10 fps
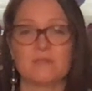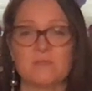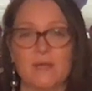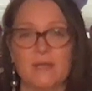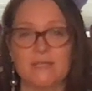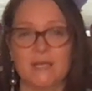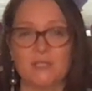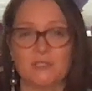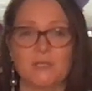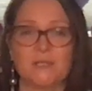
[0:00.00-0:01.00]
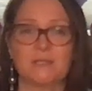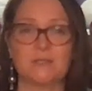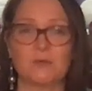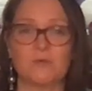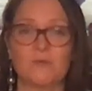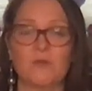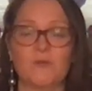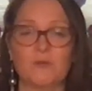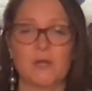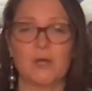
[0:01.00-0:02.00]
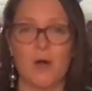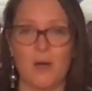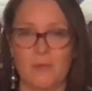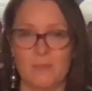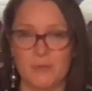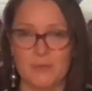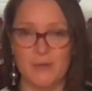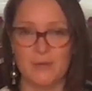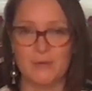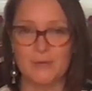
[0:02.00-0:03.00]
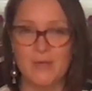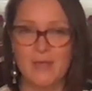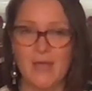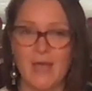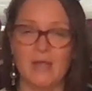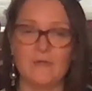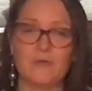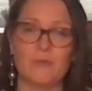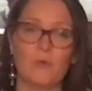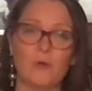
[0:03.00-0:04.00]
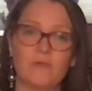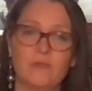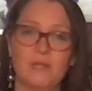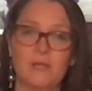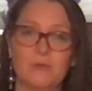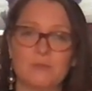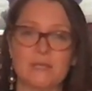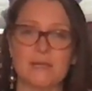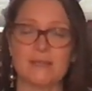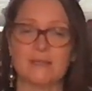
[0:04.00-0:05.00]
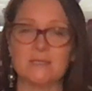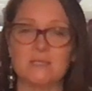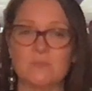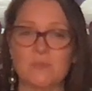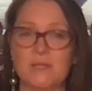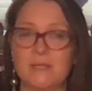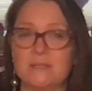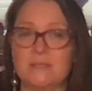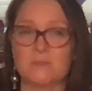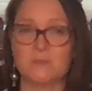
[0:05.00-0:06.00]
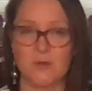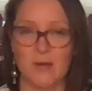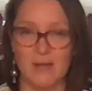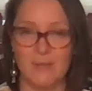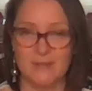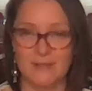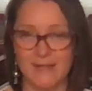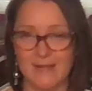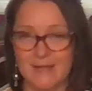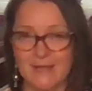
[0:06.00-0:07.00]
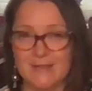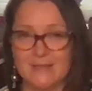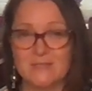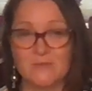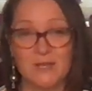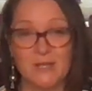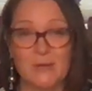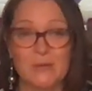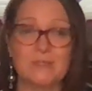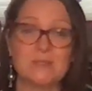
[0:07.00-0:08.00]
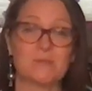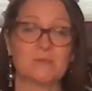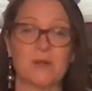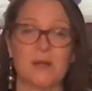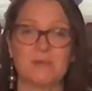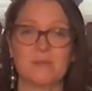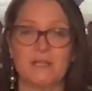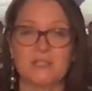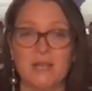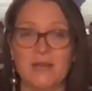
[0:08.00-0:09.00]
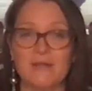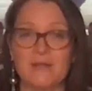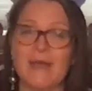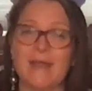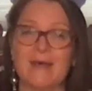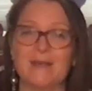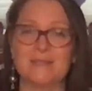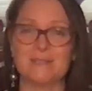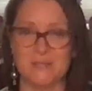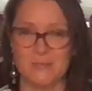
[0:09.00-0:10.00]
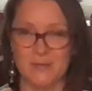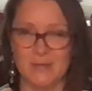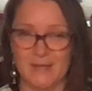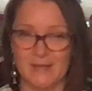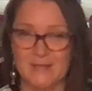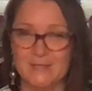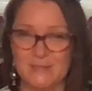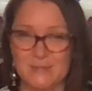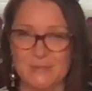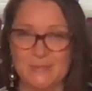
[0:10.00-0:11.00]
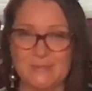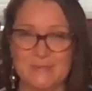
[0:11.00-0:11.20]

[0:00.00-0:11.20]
this meditation. So feel free to comment below. And for more videos like this, please subscribe and like this video, subscribe to my channel, and I'll see you again soon.